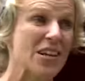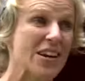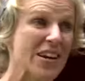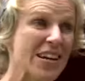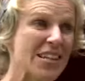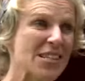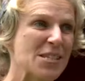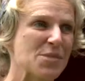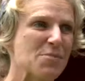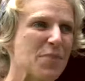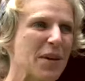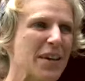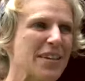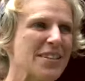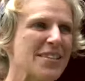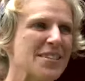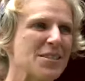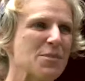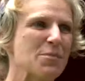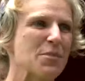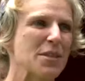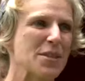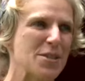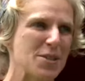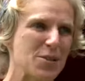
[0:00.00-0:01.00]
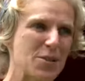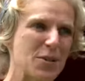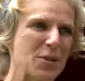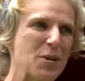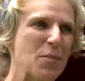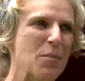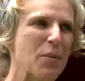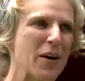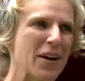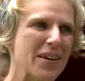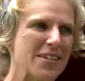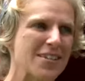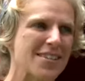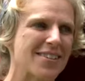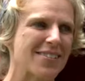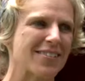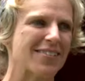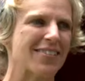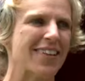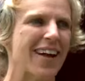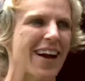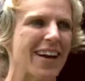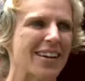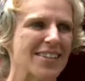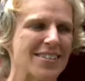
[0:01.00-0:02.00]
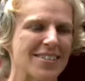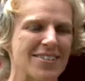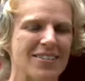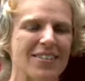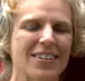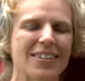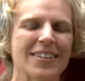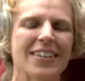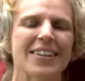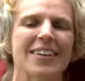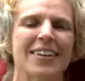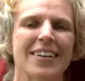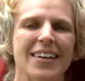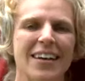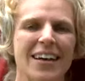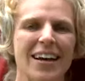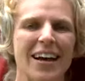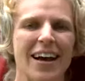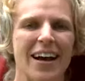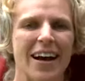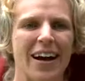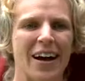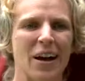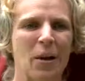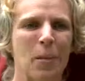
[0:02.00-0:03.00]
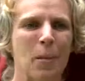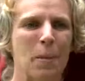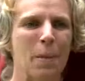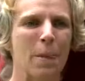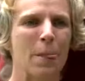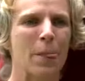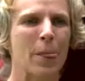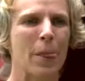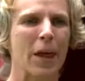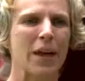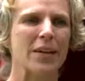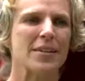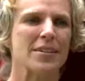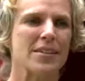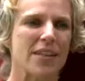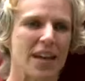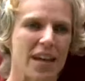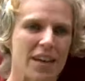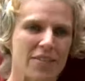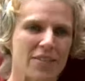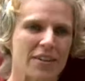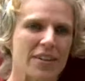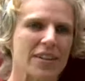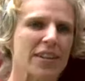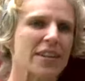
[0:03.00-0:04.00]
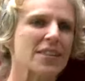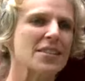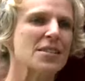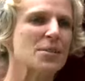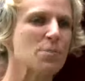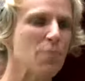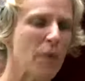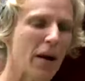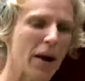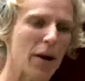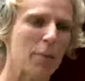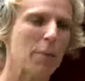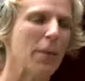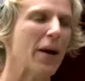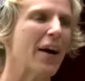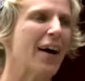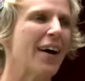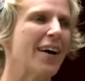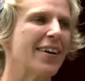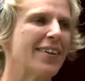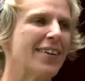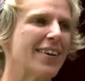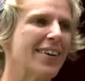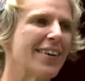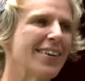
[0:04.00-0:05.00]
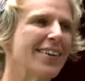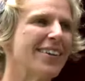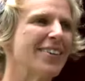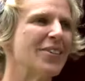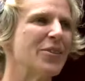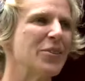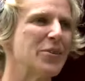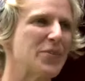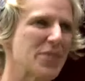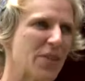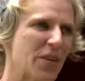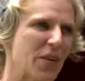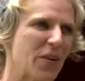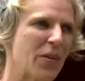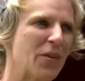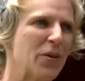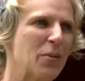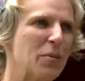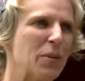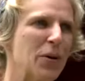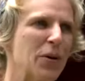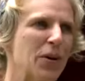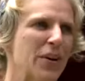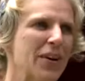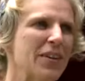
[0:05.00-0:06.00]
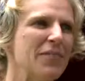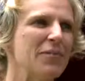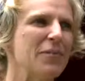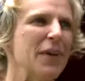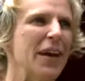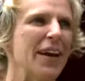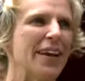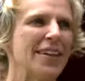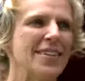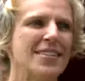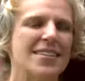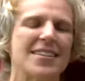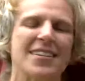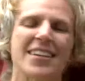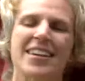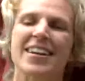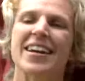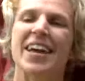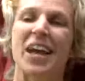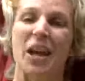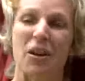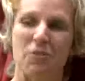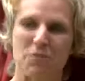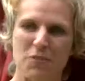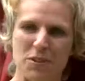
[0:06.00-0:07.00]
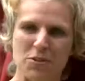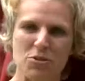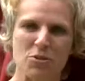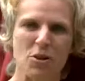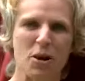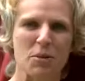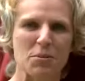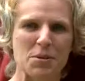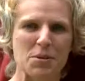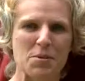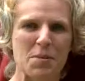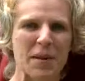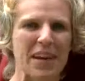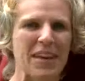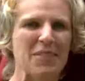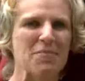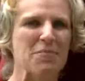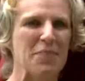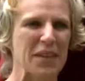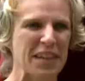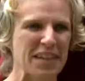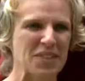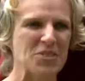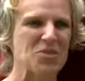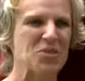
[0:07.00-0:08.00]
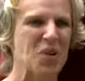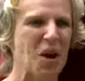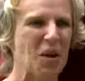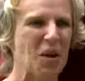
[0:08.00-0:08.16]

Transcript: a tight space to be doing a bicycle act on. Um, but David is my partner who's on the bottom, and if he drops me, he'd be in